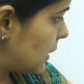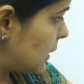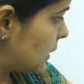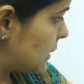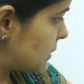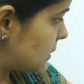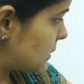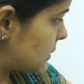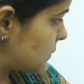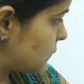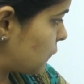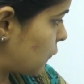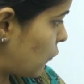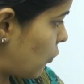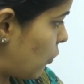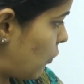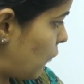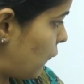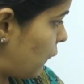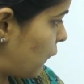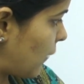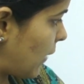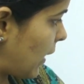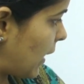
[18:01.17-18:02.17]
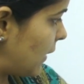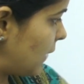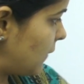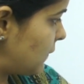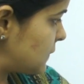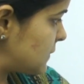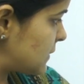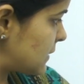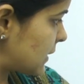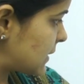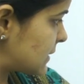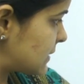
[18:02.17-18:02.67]
This is 4, 5,
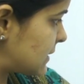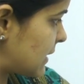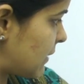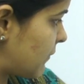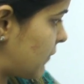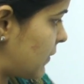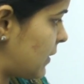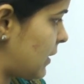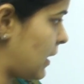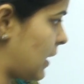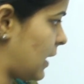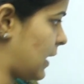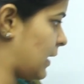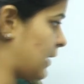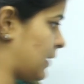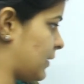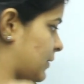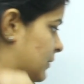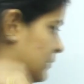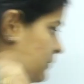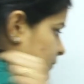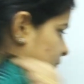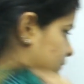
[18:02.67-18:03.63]
6, 7, 8.